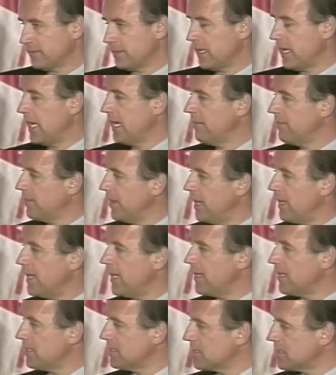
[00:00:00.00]
I have not
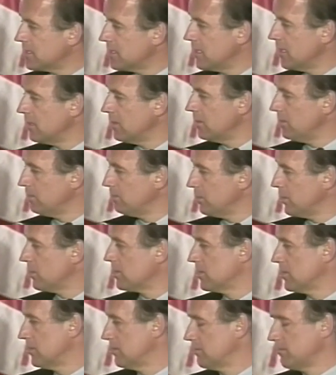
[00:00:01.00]
had a single
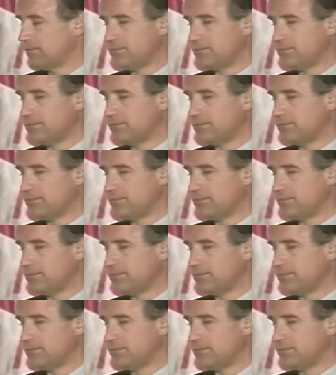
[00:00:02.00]
person,